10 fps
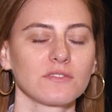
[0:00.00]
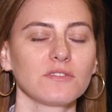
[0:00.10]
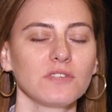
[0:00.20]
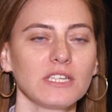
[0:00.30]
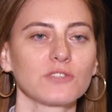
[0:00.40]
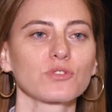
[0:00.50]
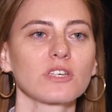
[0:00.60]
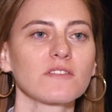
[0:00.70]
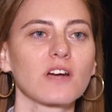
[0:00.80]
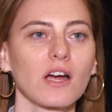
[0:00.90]
we need to
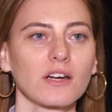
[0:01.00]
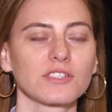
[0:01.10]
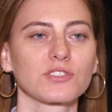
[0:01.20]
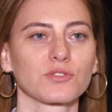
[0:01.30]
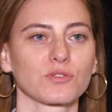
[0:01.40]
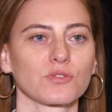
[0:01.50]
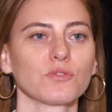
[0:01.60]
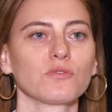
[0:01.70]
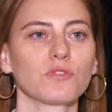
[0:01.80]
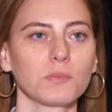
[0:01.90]
give courage to
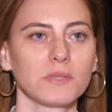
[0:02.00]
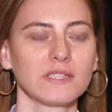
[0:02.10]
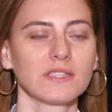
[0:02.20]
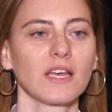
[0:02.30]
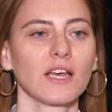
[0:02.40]
women,